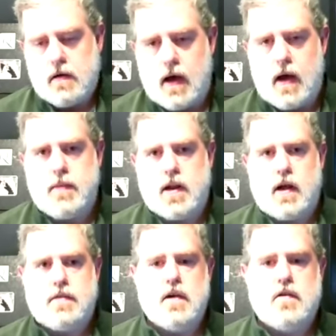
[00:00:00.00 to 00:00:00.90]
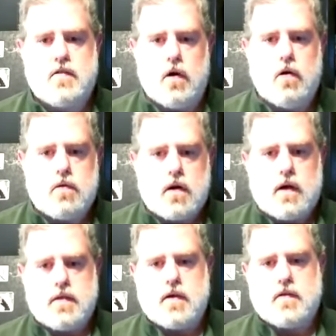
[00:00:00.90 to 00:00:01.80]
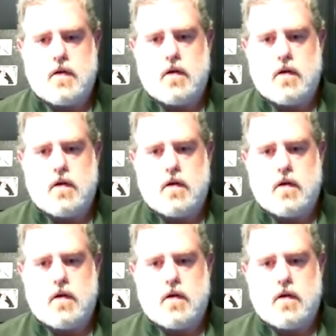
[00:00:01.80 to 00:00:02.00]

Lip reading: I mean, I think so. I think so.